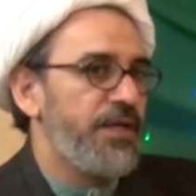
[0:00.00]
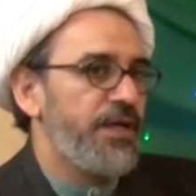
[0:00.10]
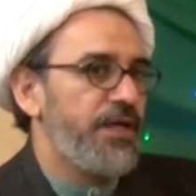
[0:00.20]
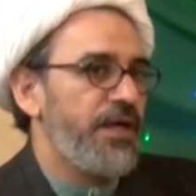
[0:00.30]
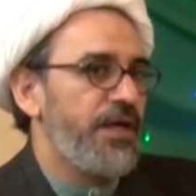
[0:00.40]

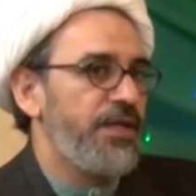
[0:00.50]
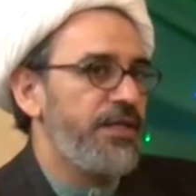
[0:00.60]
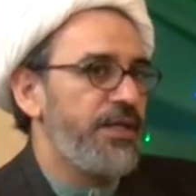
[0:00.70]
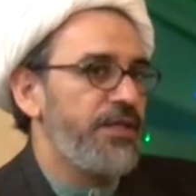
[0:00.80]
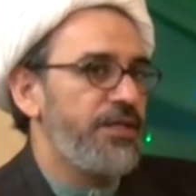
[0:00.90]

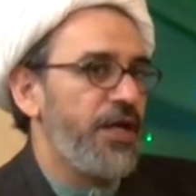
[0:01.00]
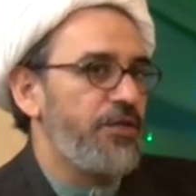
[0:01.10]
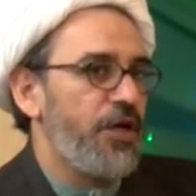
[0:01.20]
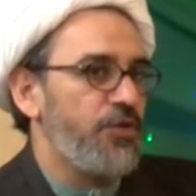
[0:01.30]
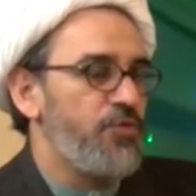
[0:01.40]
there
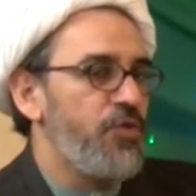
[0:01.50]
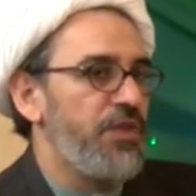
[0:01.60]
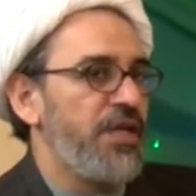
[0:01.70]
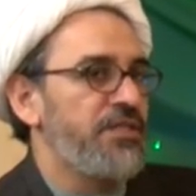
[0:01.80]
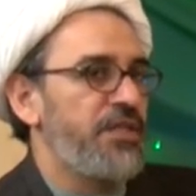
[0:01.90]
are two
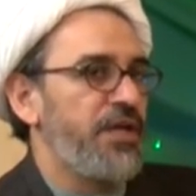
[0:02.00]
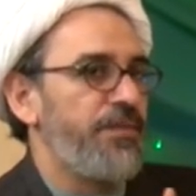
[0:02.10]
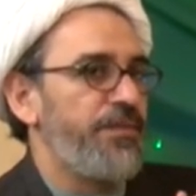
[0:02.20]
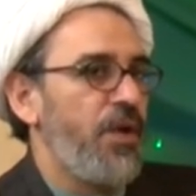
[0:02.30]
things here.